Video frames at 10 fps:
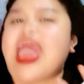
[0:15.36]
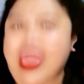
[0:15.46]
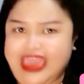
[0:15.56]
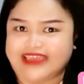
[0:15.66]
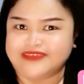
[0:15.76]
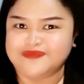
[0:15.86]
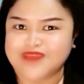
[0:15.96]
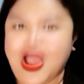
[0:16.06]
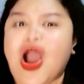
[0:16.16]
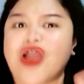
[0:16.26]
Hey,
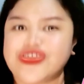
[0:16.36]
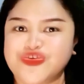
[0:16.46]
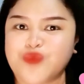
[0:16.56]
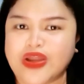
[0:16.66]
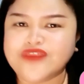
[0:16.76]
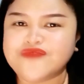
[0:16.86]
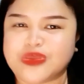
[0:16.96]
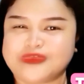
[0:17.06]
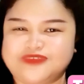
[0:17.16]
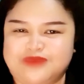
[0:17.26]
are you one of
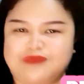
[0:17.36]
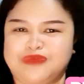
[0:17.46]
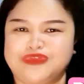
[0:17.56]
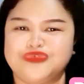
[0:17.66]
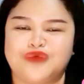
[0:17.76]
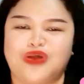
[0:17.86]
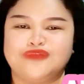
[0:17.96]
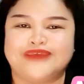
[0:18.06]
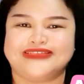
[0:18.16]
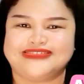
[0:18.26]
those people who
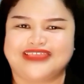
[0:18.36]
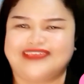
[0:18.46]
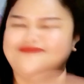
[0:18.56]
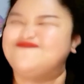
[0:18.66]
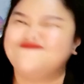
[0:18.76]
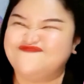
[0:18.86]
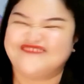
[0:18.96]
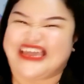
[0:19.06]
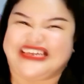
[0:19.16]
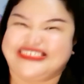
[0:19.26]
always say,
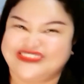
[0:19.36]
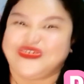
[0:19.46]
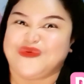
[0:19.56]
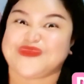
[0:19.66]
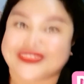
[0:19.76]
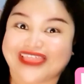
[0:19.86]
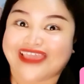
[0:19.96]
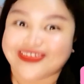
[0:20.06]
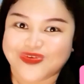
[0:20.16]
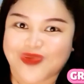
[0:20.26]
I don't like
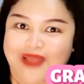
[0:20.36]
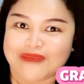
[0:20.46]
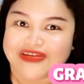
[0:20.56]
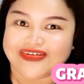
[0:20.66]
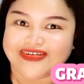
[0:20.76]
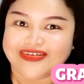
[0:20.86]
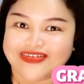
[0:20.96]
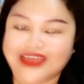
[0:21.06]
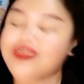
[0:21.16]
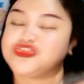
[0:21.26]
grammar?
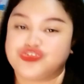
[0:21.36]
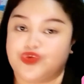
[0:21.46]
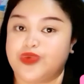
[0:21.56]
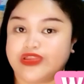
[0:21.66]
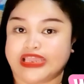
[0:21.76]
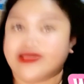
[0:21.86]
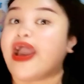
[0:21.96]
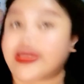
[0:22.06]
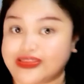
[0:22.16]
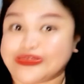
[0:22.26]
Don't worry, I
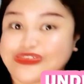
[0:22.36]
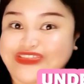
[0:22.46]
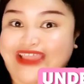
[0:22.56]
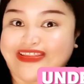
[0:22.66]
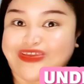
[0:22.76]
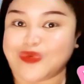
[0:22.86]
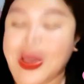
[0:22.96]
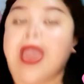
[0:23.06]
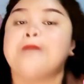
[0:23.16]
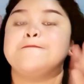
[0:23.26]
understand you.
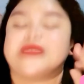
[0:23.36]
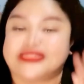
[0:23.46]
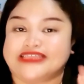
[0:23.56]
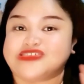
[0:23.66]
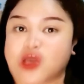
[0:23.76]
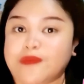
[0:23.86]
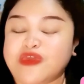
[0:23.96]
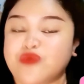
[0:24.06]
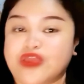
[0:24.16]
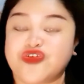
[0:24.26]
But the topic
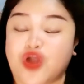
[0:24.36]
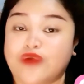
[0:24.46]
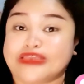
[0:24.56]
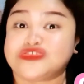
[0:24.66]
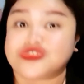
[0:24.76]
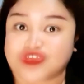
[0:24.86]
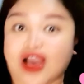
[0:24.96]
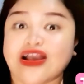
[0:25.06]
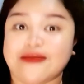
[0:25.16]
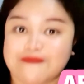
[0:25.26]
we are going to talk
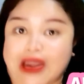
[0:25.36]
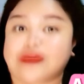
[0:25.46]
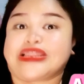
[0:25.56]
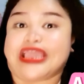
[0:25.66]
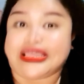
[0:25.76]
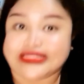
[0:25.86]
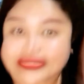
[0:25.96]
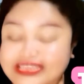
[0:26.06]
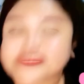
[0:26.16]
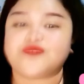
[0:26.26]
about in
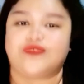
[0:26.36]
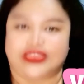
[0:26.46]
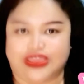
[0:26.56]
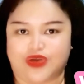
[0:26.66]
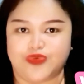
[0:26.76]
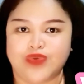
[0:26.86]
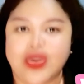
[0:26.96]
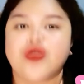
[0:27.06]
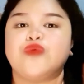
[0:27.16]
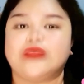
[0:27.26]
this video
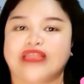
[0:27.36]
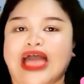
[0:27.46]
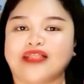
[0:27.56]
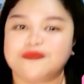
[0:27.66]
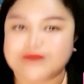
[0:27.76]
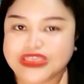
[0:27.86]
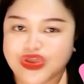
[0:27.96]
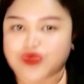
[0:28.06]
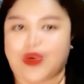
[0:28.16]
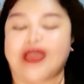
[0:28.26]
will help
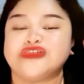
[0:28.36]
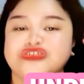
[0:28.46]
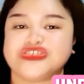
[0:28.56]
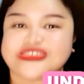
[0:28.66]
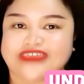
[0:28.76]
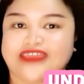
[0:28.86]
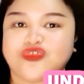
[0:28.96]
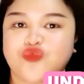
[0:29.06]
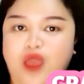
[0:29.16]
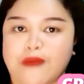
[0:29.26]
you understand
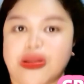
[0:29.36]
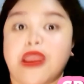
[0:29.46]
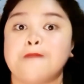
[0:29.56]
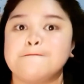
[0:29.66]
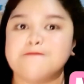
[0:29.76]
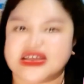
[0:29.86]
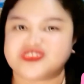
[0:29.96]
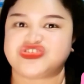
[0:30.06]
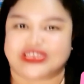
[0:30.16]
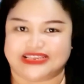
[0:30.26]
grammar
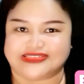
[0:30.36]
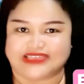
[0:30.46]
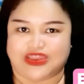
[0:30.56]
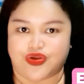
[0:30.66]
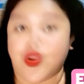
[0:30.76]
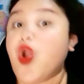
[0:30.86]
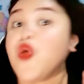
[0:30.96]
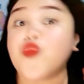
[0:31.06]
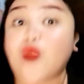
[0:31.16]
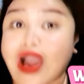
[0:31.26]
much easier.
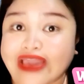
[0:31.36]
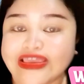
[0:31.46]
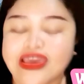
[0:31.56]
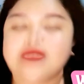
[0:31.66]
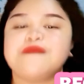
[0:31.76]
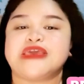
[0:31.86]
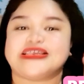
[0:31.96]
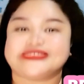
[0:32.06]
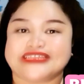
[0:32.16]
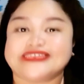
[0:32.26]
Why?
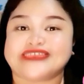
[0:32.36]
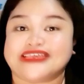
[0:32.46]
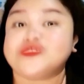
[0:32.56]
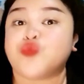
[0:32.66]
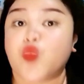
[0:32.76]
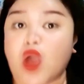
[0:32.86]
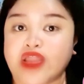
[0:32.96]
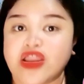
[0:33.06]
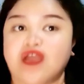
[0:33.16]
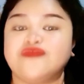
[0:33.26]
Because this is one
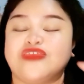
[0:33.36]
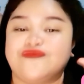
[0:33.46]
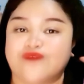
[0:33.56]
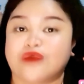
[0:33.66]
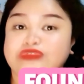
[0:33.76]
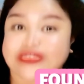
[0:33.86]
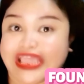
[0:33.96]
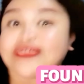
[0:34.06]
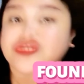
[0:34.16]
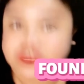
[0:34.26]
of the
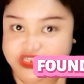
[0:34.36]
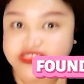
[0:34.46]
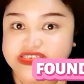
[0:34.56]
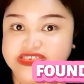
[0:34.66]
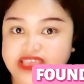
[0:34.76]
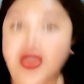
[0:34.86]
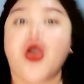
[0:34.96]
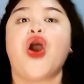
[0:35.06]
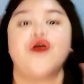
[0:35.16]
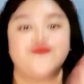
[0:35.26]
foundations
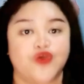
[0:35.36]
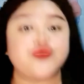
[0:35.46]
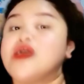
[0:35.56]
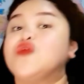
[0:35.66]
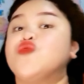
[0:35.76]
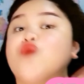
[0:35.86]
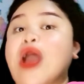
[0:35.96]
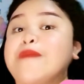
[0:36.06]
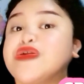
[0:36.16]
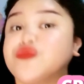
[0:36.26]
of
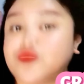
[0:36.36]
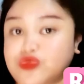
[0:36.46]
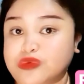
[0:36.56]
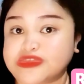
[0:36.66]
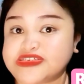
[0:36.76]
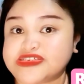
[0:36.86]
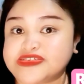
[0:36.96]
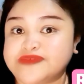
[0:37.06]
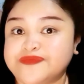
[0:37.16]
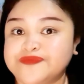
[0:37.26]
grammar rules.
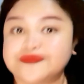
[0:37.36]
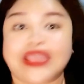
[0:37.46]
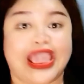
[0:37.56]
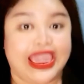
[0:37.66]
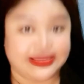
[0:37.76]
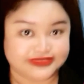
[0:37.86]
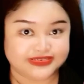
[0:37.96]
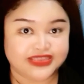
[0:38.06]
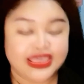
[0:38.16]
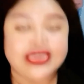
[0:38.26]
And
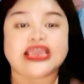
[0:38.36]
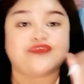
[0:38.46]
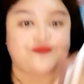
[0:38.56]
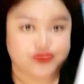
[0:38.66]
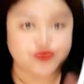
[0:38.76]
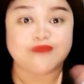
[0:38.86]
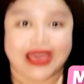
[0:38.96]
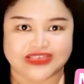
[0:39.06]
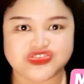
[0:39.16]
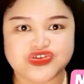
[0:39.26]
if you
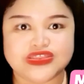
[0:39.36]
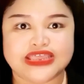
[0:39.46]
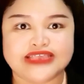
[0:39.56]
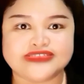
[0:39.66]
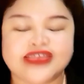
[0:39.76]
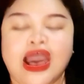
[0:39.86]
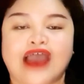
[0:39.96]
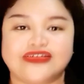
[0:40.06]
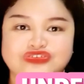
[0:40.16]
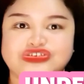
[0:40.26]
master this,
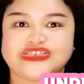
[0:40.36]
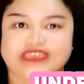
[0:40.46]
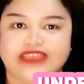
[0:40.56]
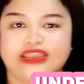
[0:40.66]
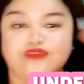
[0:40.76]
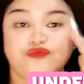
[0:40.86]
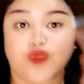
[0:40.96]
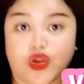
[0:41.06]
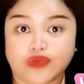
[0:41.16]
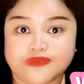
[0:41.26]
understanding
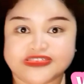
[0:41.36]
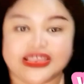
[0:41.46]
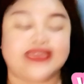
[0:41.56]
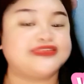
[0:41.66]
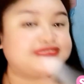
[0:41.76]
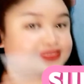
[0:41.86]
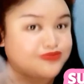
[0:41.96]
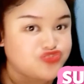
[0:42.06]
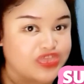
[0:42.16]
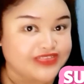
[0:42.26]
verbs,
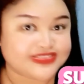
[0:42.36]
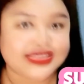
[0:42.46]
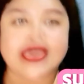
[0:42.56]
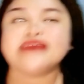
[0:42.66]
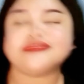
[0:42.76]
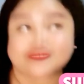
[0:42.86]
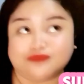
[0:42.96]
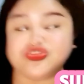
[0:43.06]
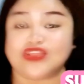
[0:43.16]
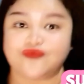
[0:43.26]
subjects,
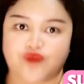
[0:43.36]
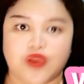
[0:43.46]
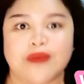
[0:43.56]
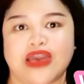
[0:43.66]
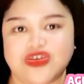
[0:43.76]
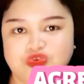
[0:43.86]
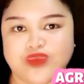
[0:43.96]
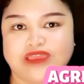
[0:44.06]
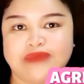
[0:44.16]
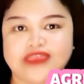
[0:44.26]
subject-verb
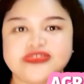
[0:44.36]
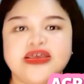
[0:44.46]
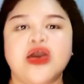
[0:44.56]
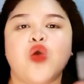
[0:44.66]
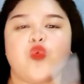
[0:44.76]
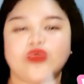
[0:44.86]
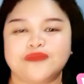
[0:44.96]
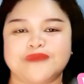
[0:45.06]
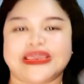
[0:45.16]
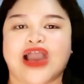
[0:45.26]
agreement will
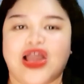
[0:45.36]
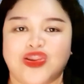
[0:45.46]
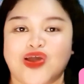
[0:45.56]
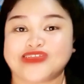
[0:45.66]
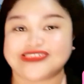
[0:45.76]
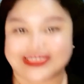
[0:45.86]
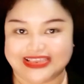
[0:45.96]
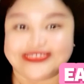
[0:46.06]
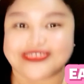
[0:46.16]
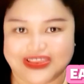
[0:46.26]
be a lot
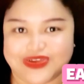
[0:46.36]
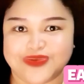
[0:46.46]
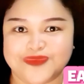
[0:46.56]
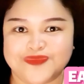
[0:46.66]
easier.